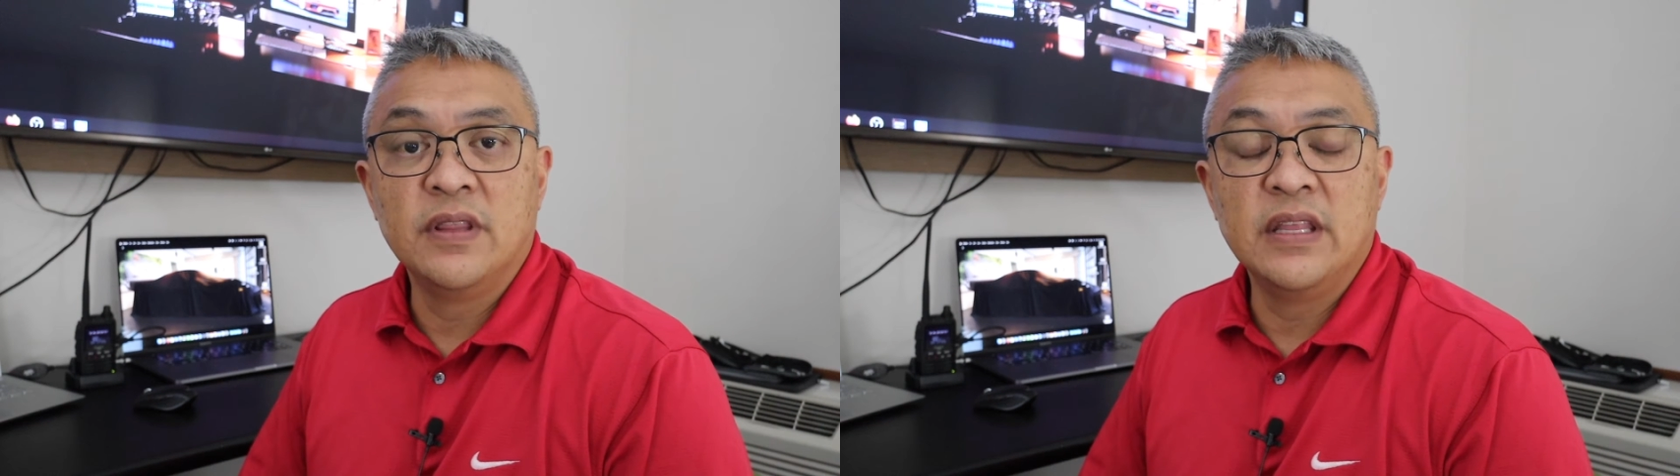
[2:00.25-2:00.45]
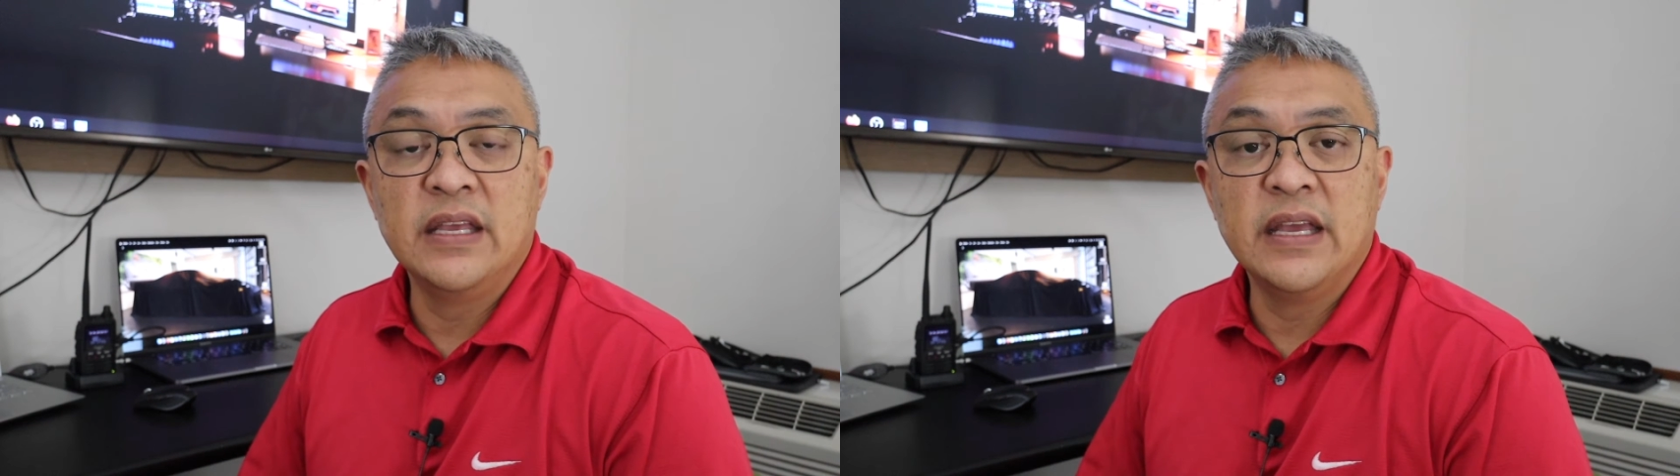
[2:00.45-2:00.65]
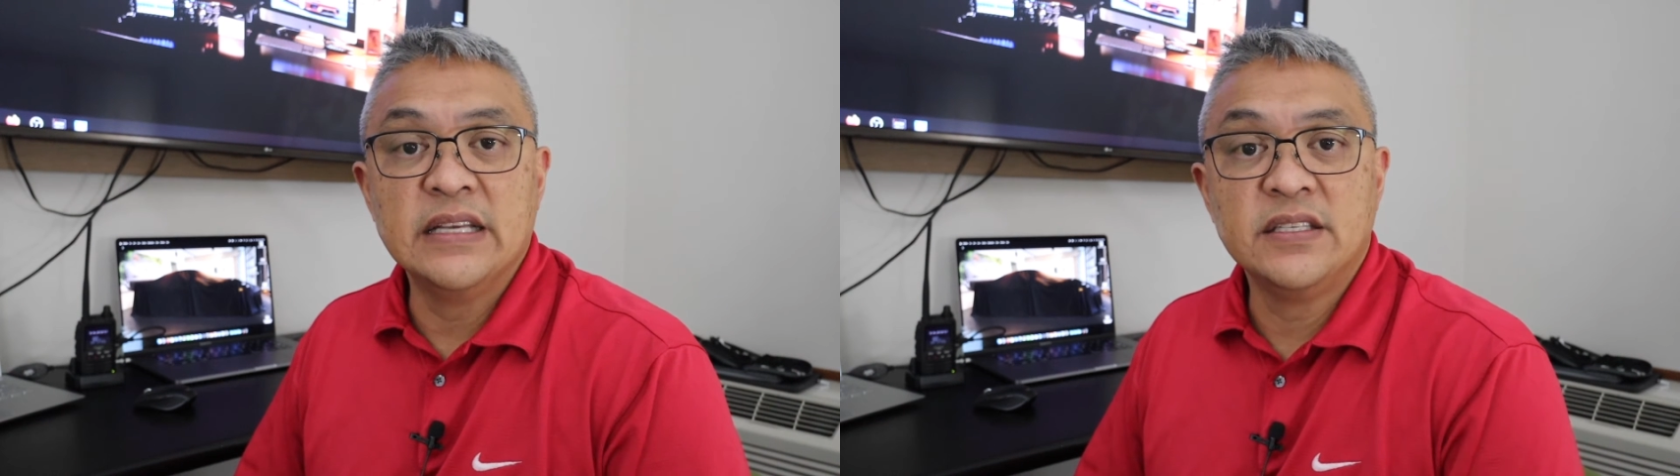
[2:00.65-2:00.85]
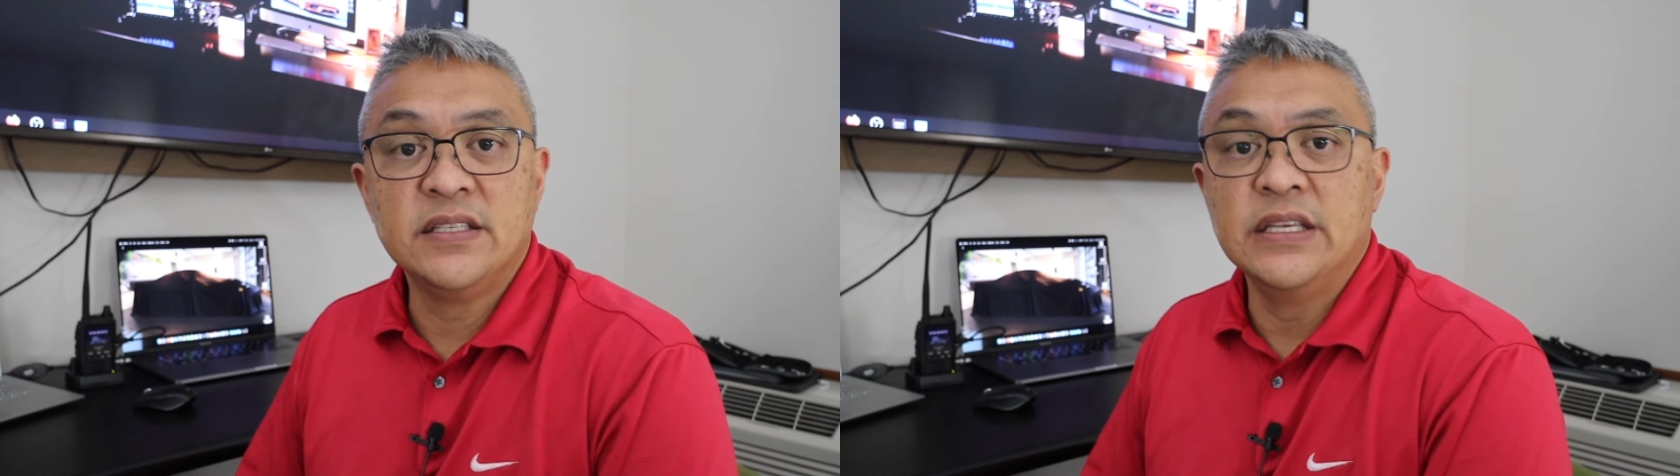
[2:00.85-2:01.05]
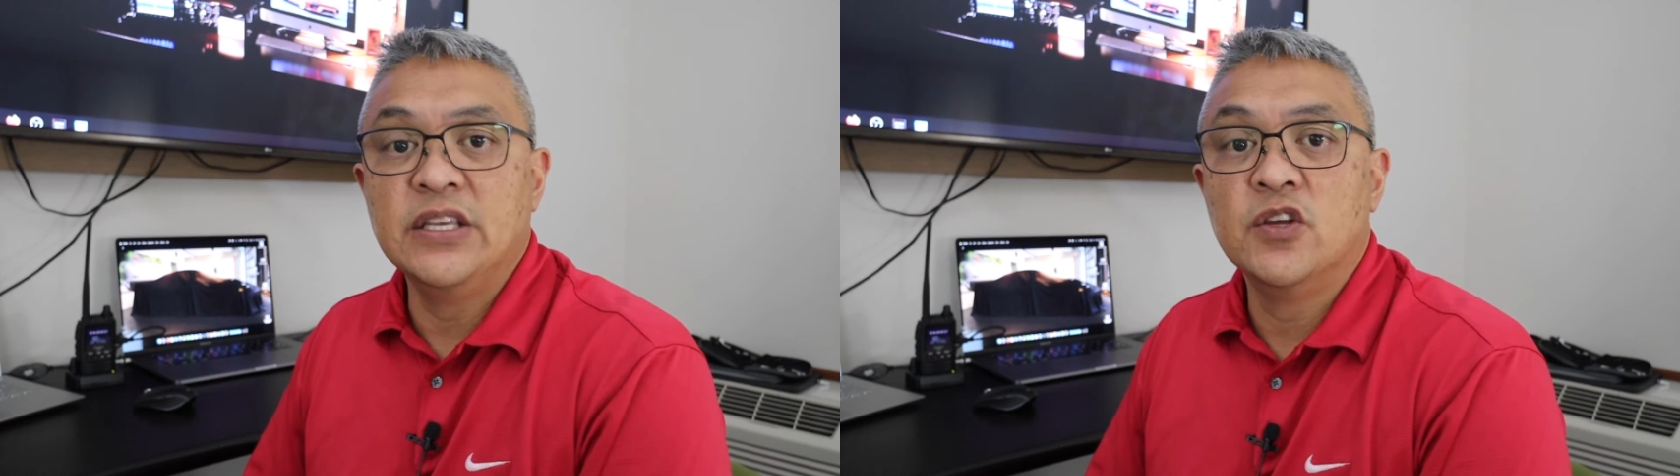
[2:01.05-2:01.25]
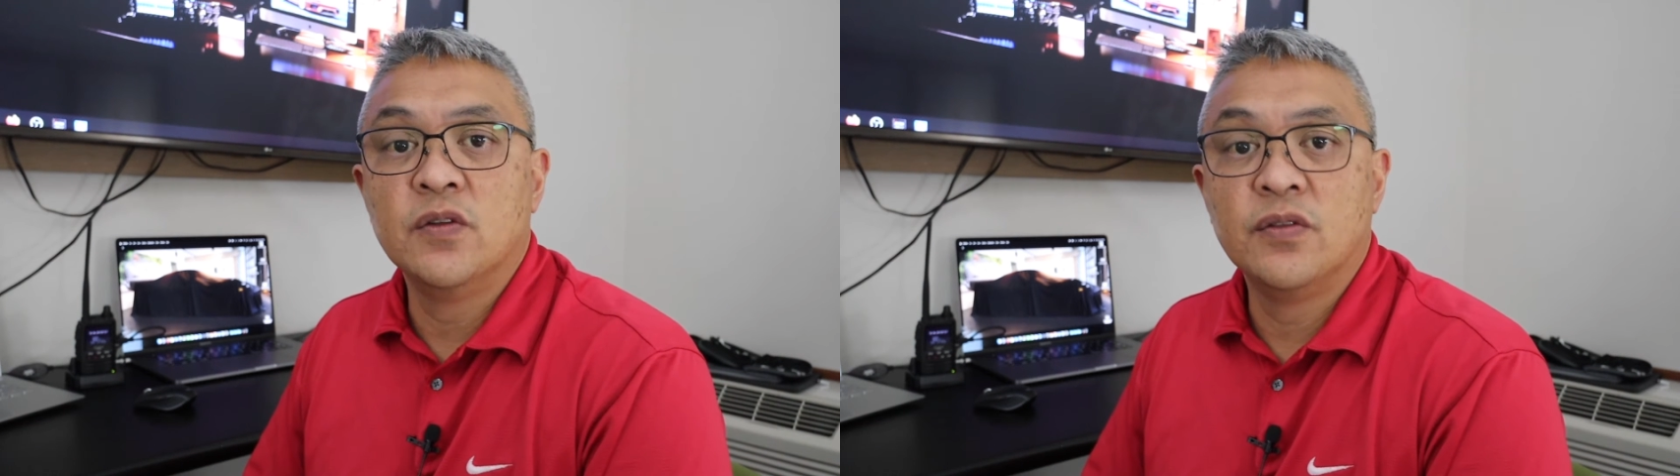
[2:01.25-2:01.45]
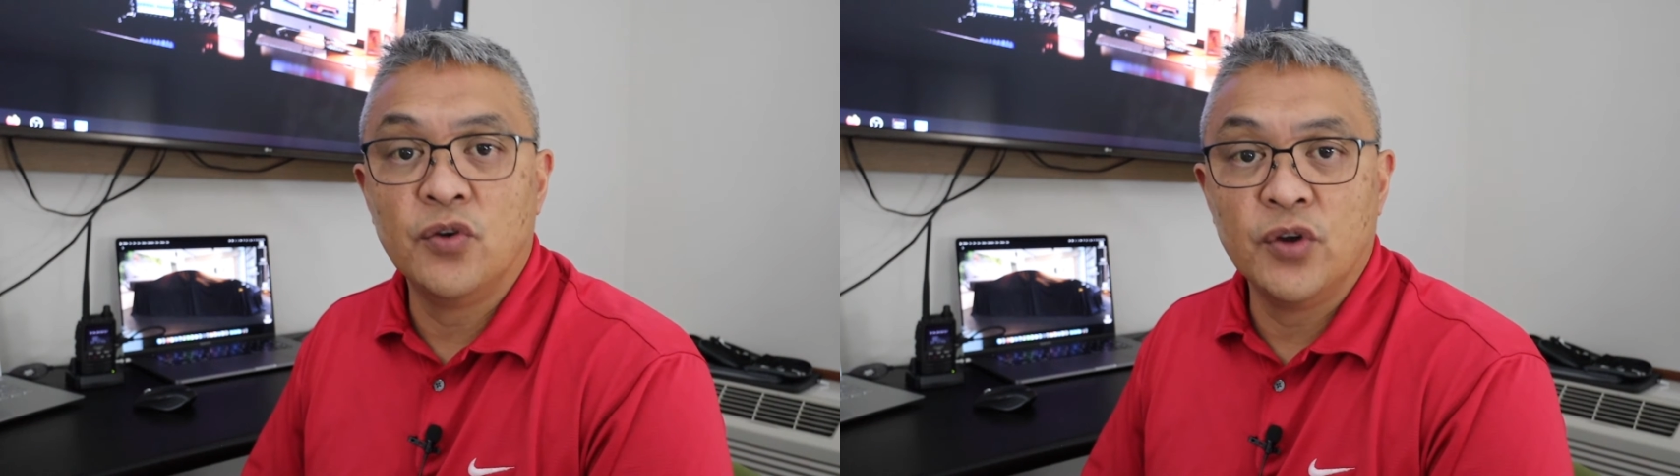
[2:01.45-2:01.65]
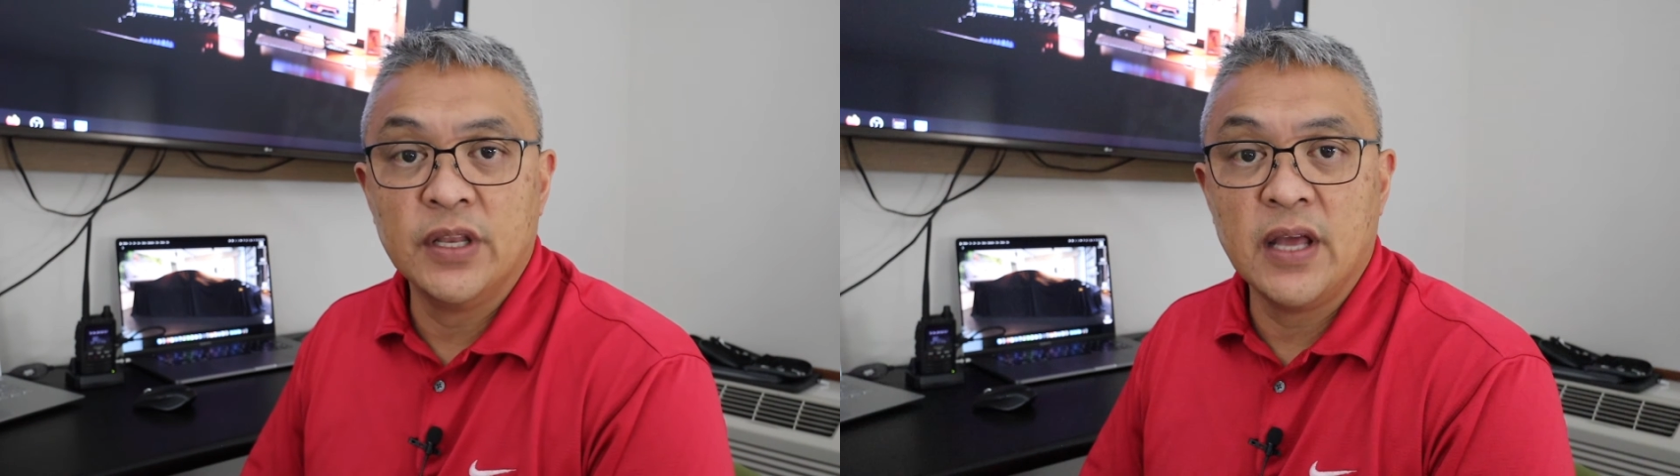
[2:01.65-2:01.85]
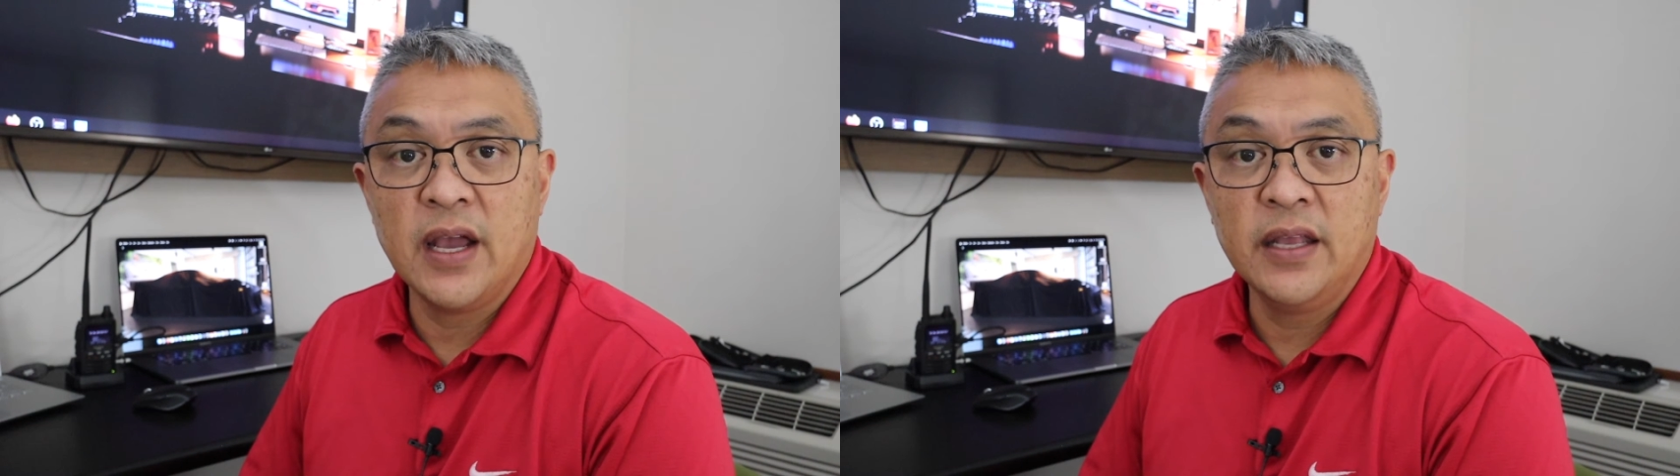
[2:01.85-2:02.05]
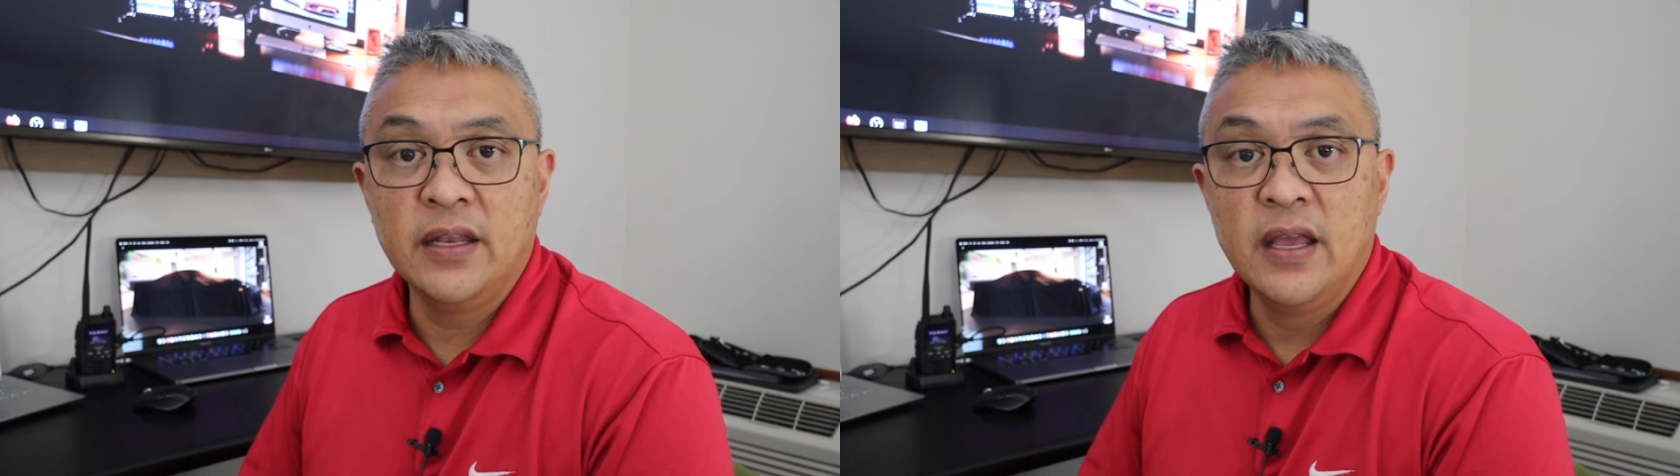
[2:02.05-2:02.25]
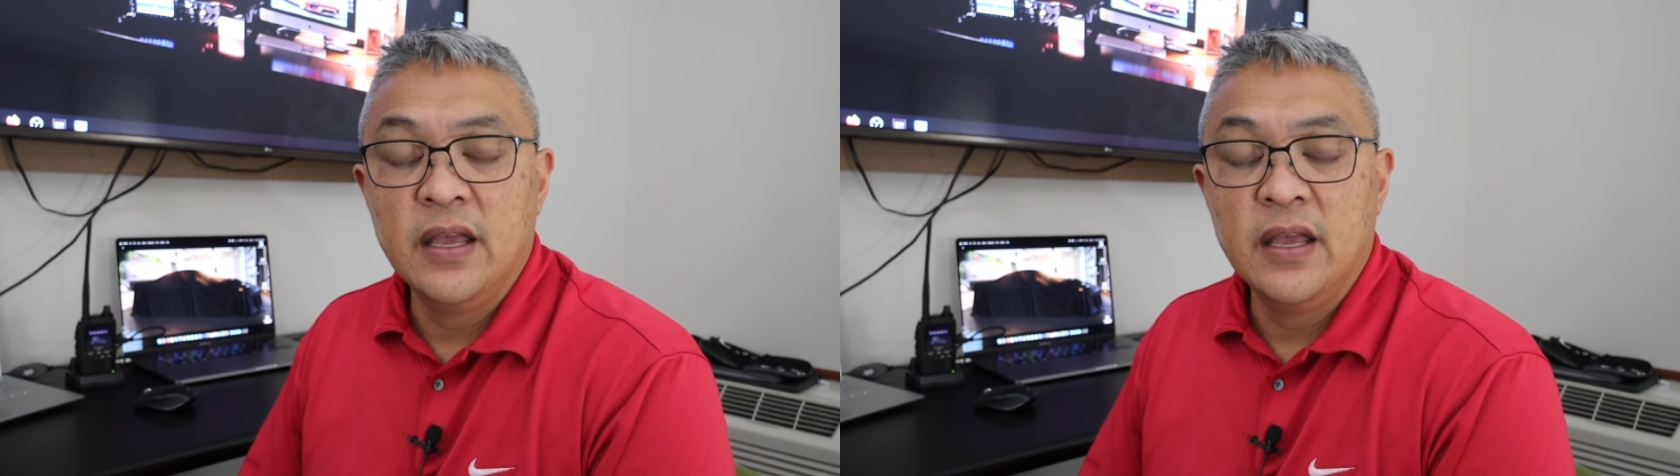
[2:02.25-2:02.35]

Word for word: the SCU39,